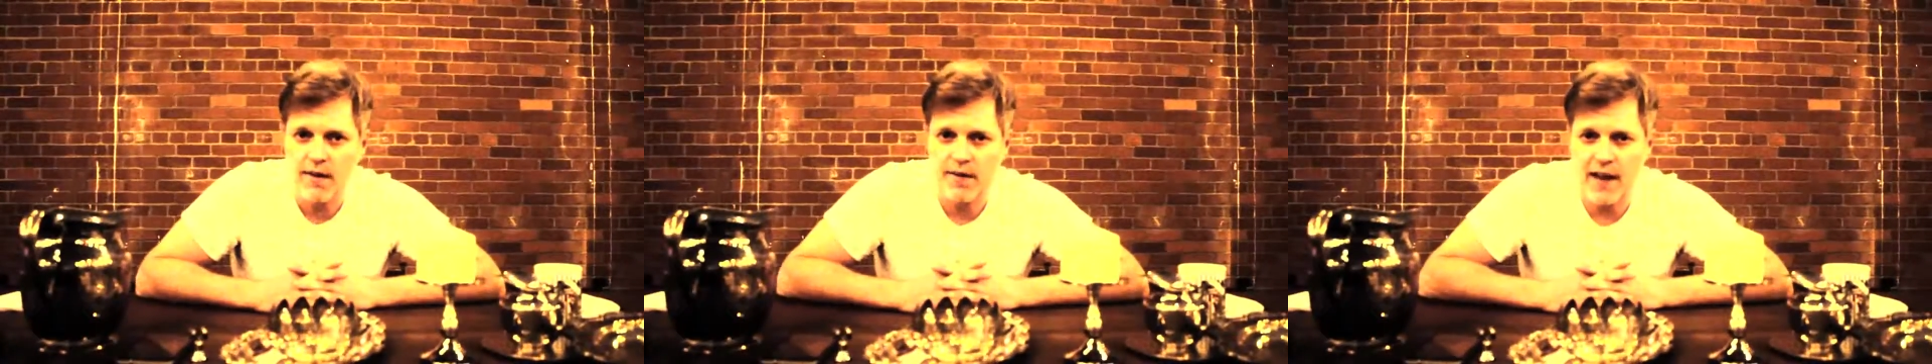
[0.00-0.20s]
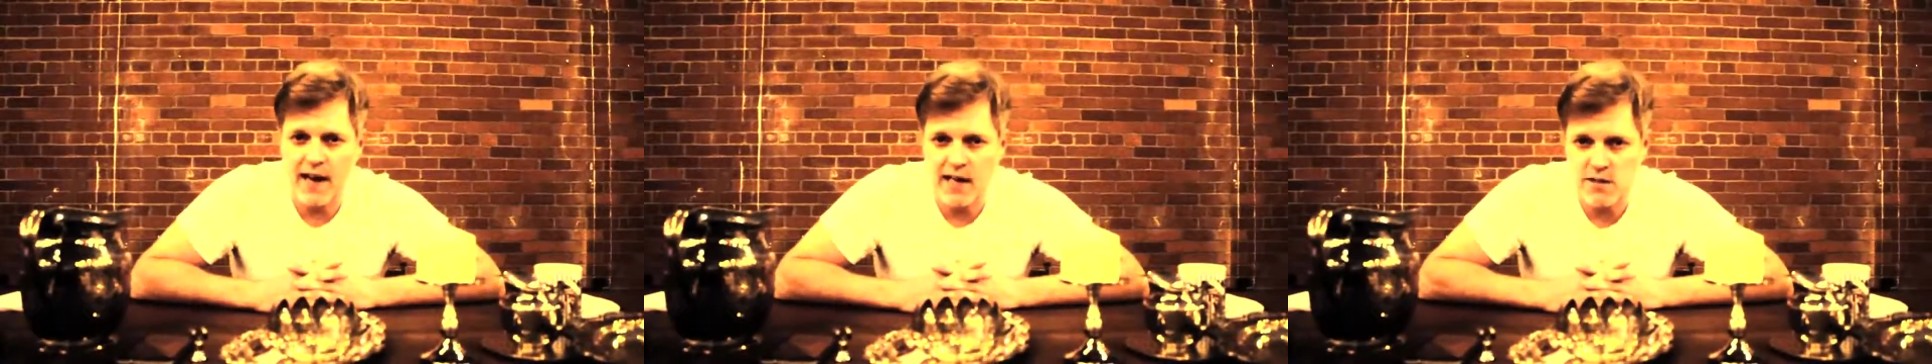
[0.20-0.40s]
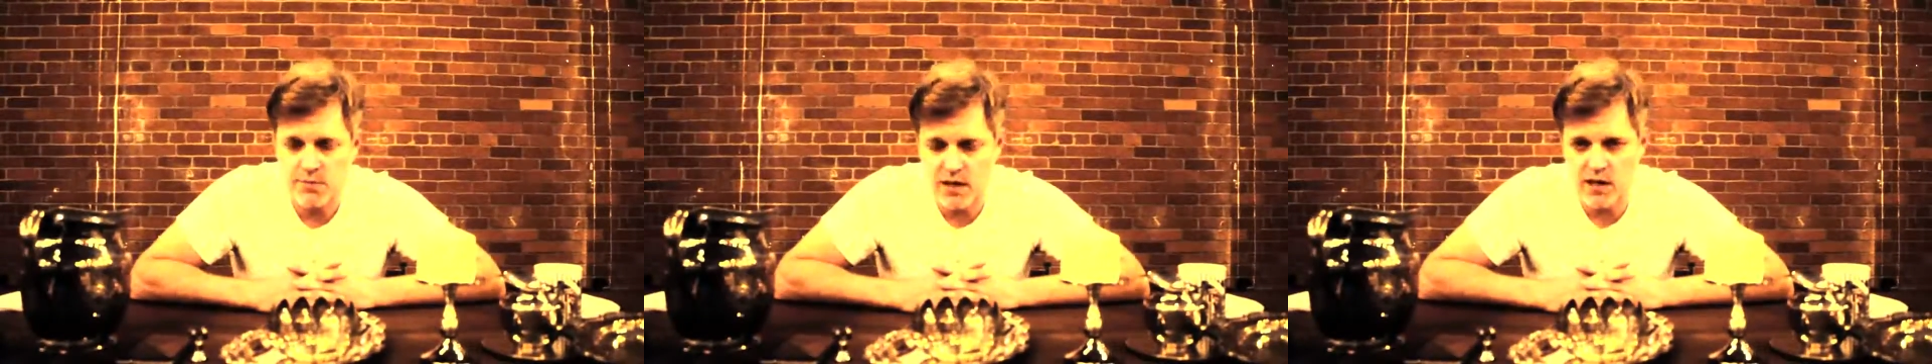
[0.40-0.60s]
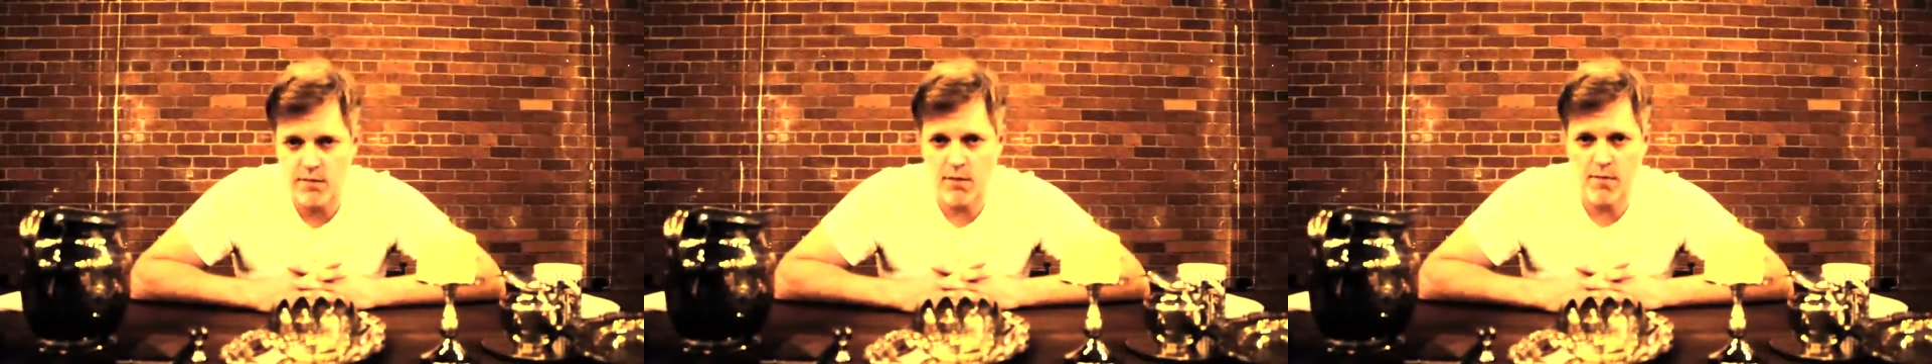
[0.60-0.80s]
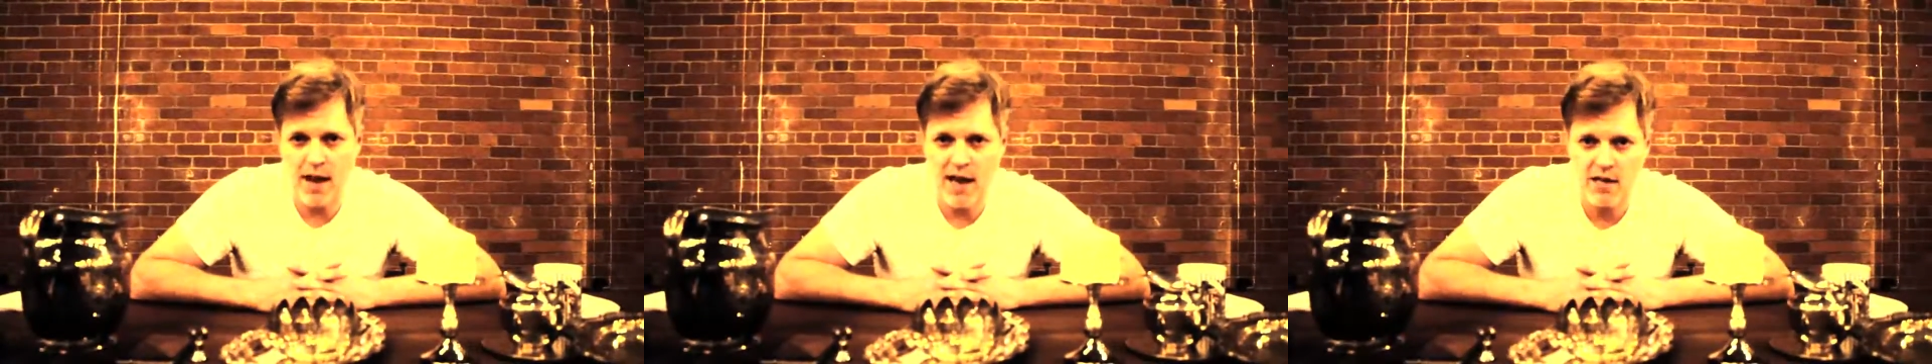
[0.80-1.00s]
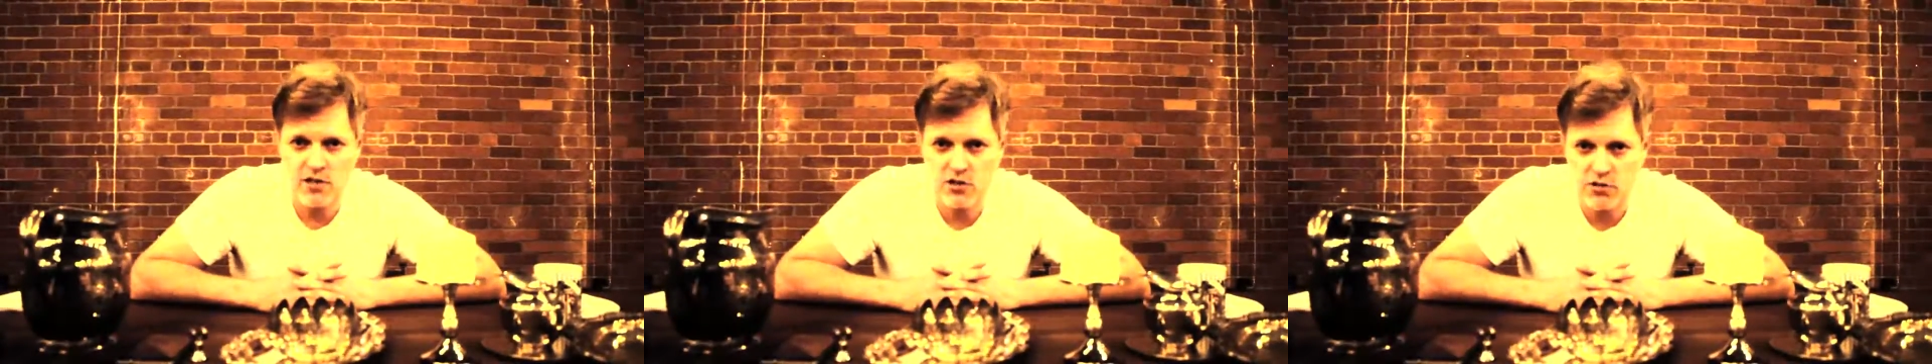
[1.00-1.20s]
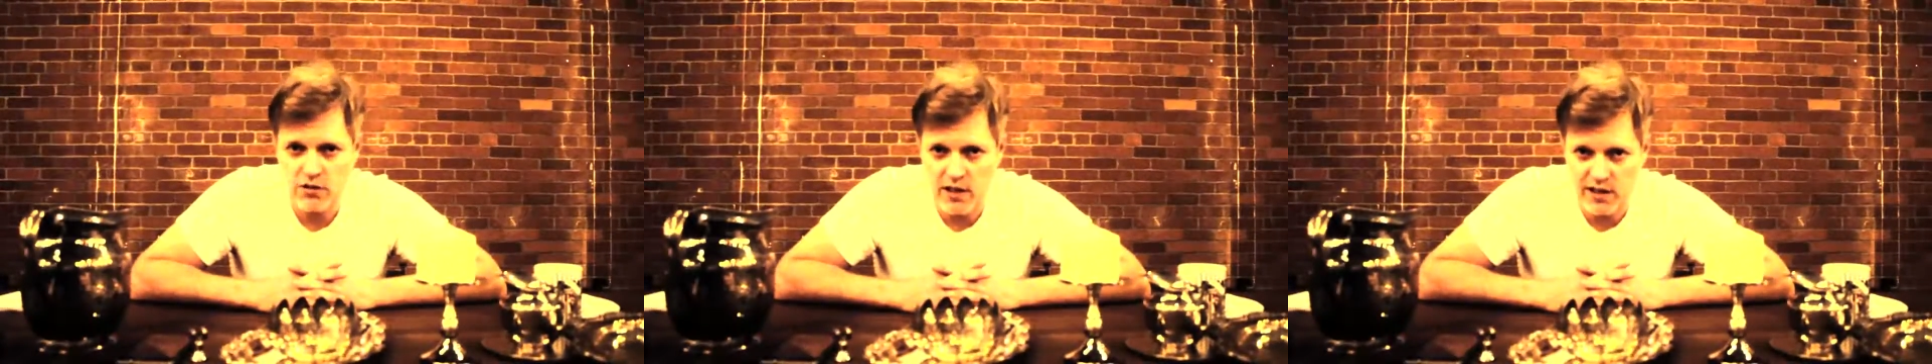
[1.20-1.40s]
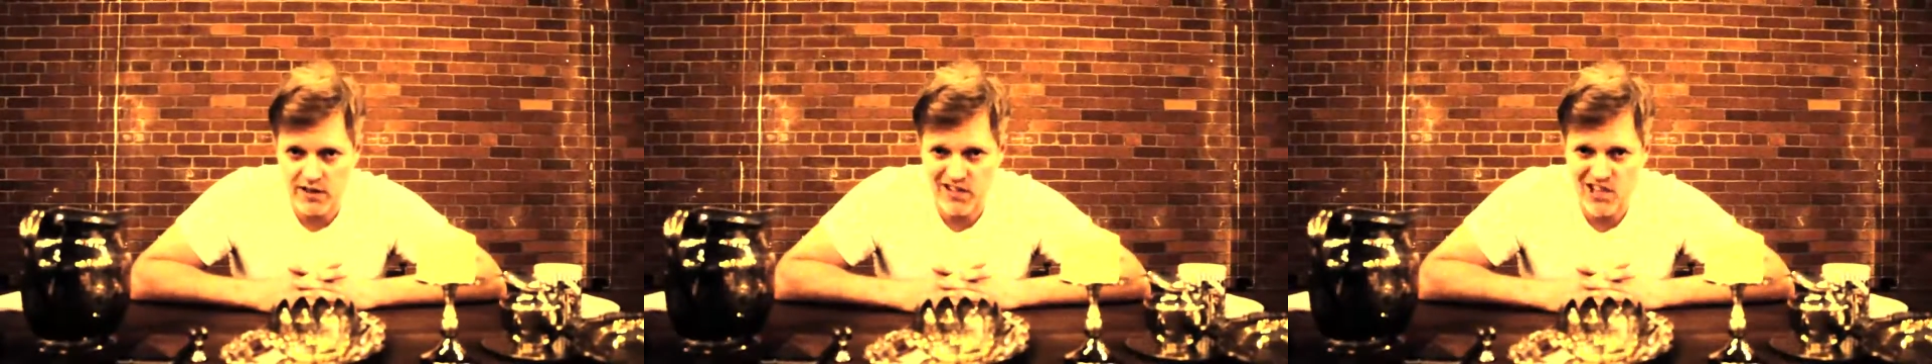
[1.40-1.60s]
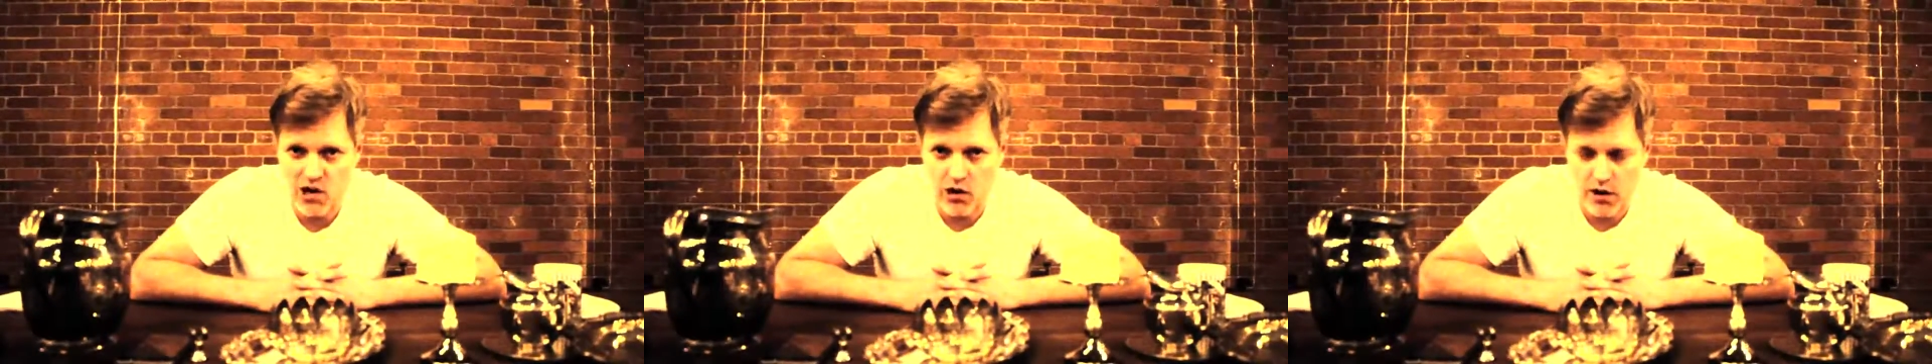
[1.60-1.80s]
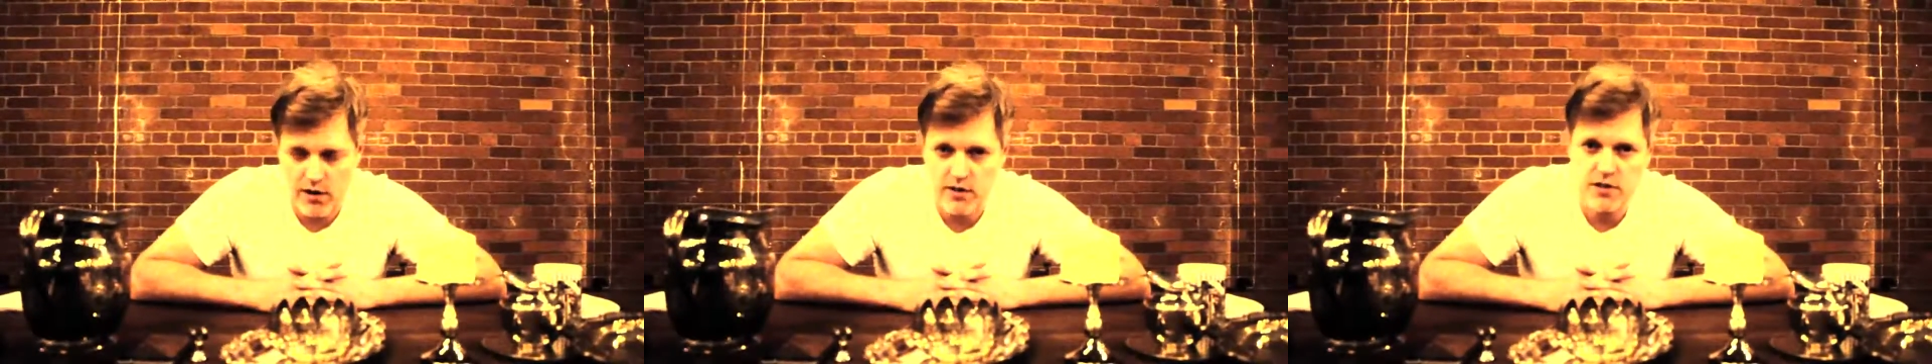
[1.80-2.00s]
that has become a master in the
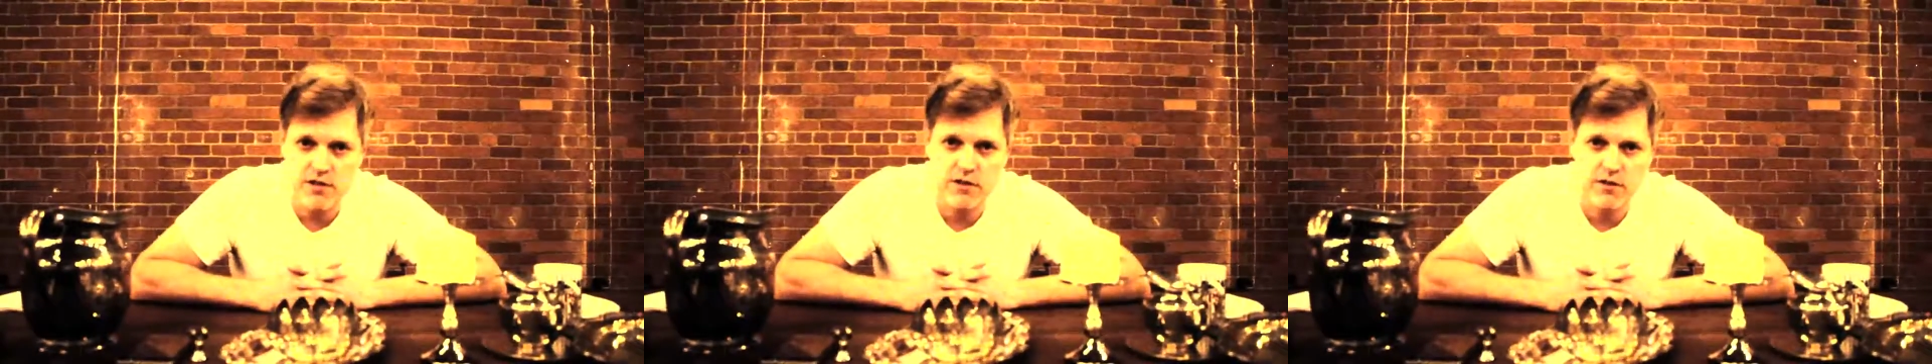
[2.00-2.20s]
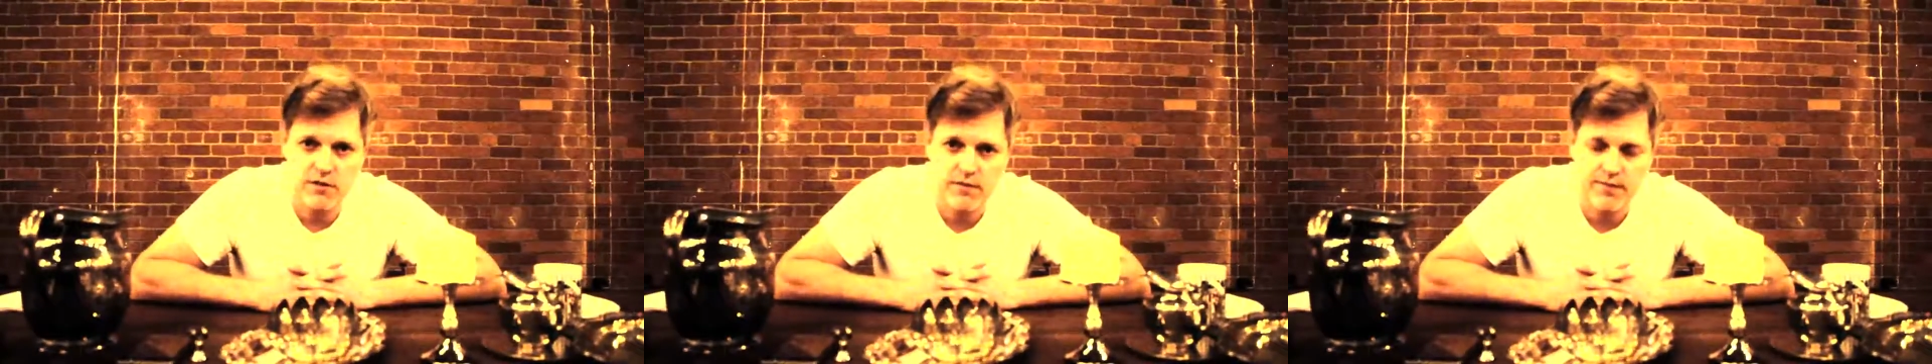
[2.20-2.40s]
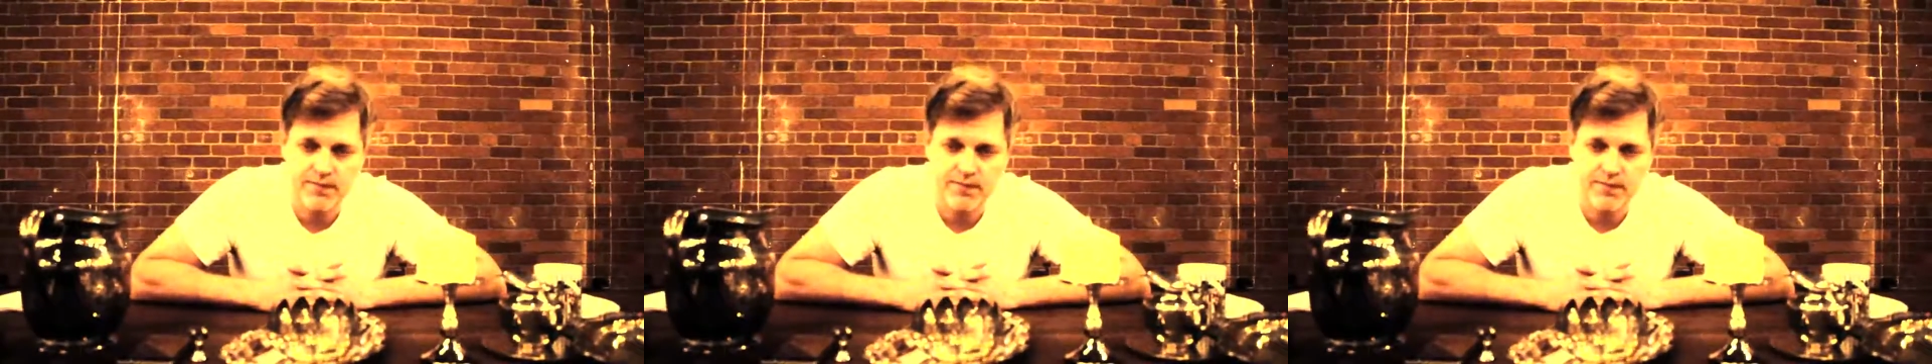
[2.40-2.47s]
arts,